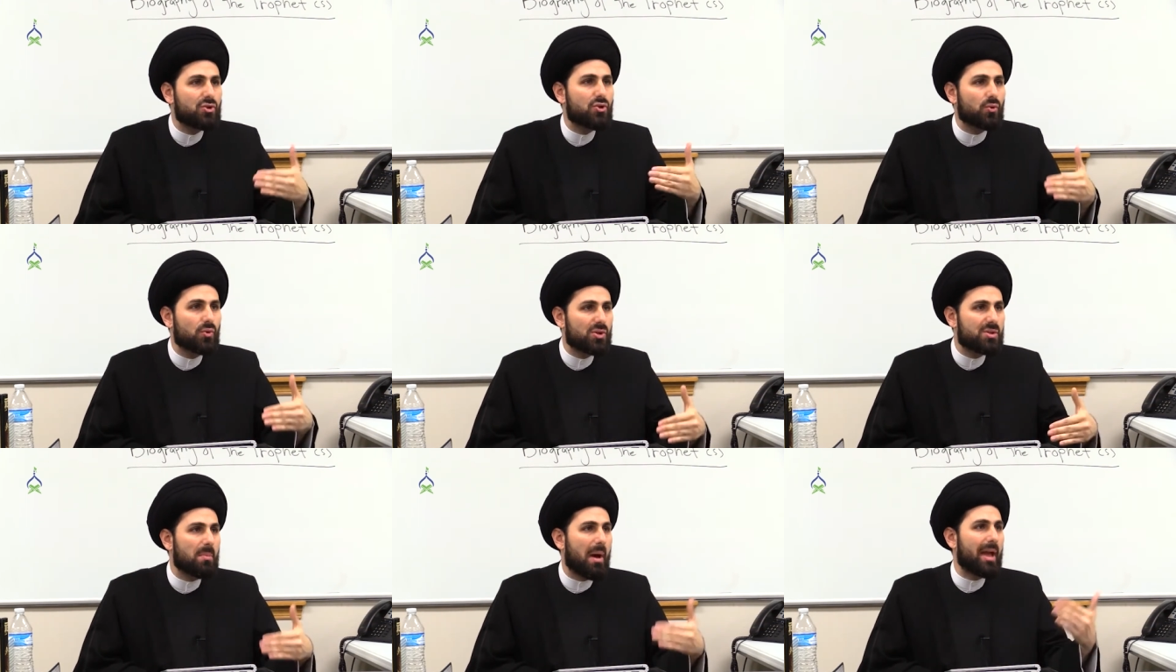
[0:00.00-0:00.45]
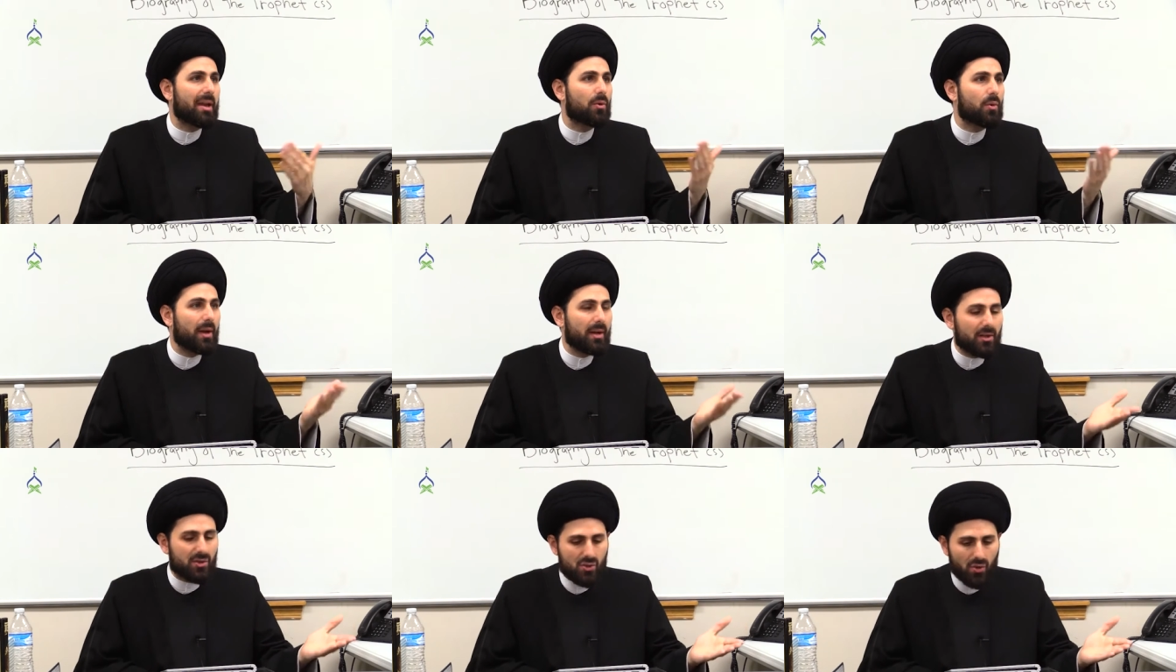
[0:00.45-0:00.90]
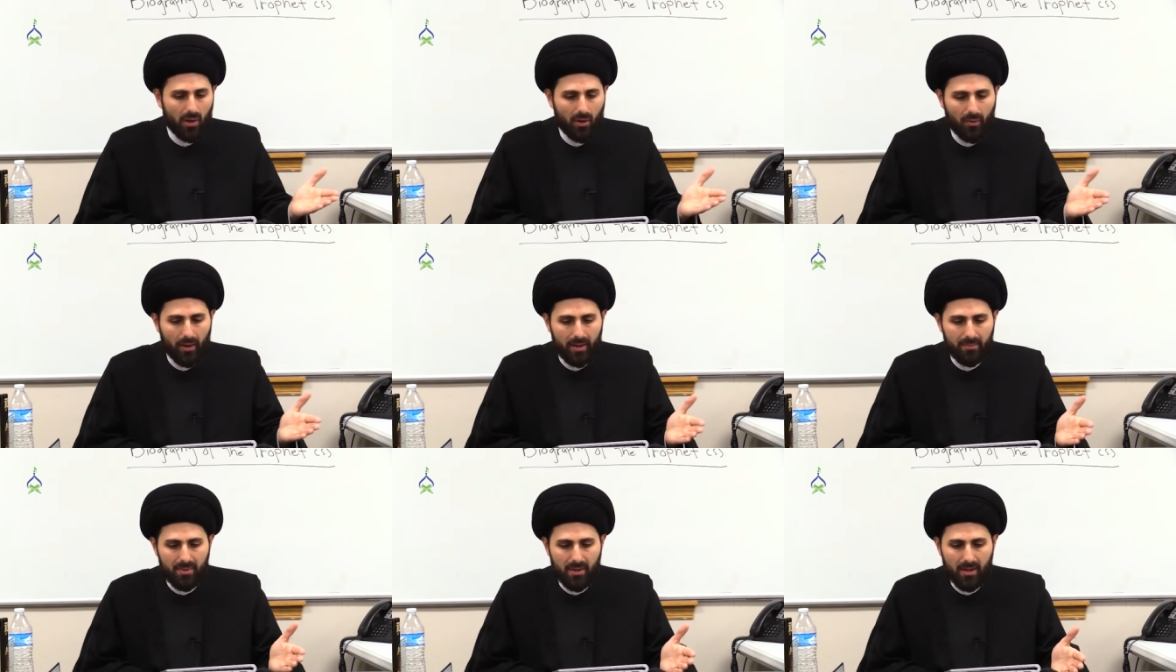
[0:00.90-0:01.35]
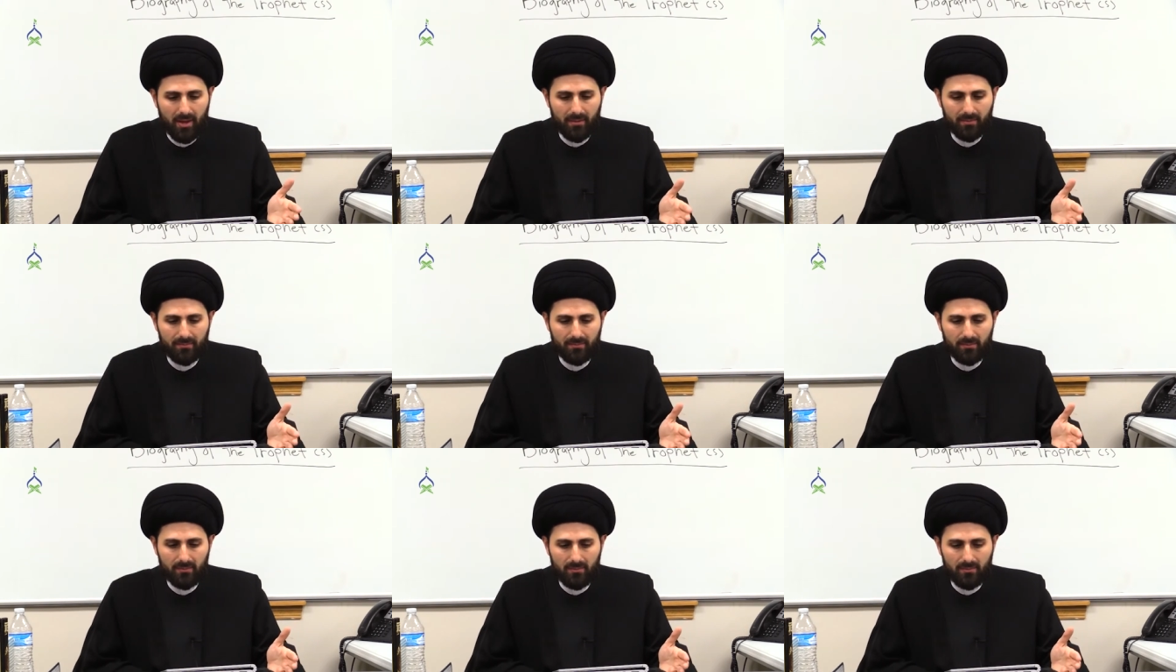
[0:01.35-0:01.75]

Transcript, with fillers: Jews migrated to Arabia